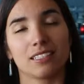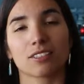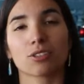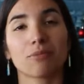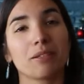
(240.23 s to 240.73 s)

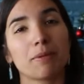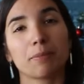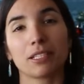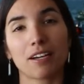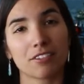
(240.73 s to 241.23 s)
There's so many
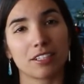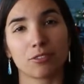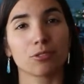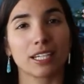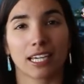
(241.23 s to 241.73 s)
people out there
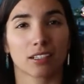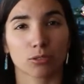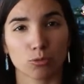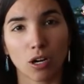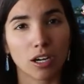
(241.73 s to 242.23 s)
who
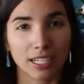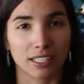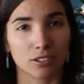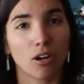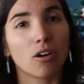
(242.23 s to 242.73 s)
cannot walk
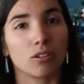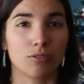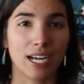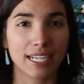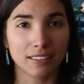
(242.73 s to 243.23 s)
at all,
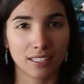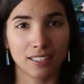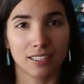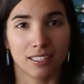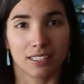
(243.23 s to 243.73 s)
right?
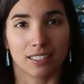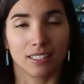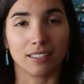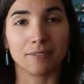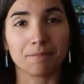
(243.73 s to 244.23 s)

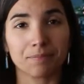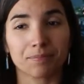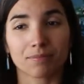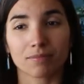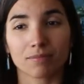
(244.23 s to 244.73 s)
Um,
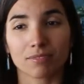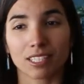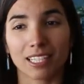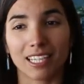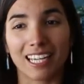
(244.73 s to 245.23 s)

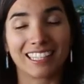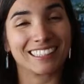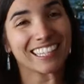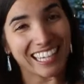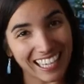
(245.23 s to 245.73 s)

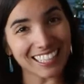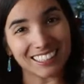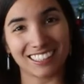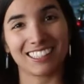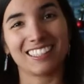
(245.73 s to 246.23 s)
and
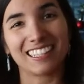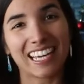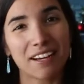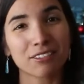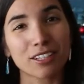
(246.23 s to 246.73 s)
yet, they
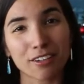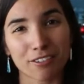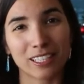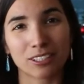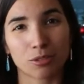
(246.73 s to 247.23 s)
have a lot of
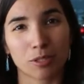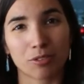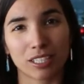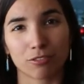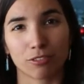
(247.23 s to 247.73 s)
things to be
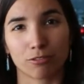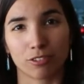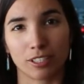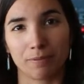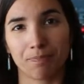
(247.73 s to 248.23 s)
grateful
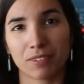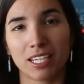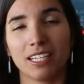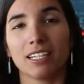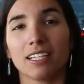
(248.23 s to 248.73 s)
for.
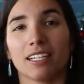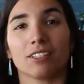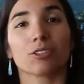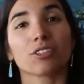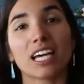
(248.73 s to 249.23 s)

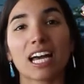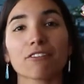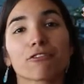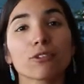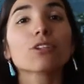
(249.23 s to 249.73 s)
Do you
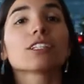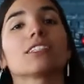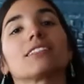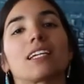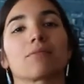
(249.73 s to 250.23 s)
have food on
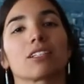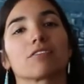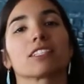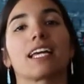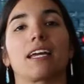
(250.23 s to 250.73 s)
the table
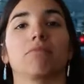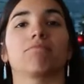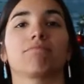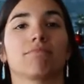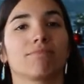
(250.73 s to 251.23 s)
every day?
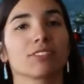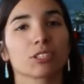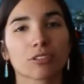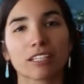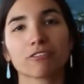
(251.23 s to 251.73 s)

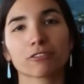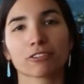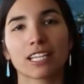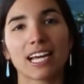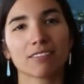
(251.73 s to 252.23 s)
You're grateful
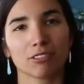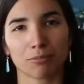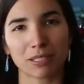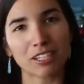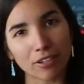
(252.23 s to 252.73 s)
for that? Well,
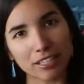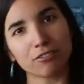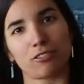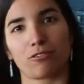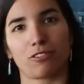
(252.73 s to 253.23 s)
be
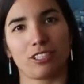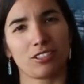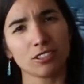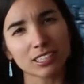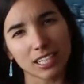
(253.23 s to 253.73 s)
grateful for
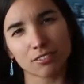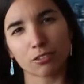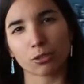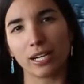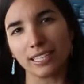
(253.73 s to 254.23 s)
it. Don't take it
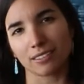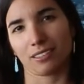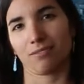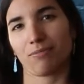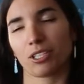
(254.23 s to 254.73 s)
for
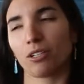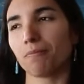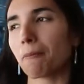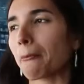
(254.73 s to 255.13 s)
granted, you know?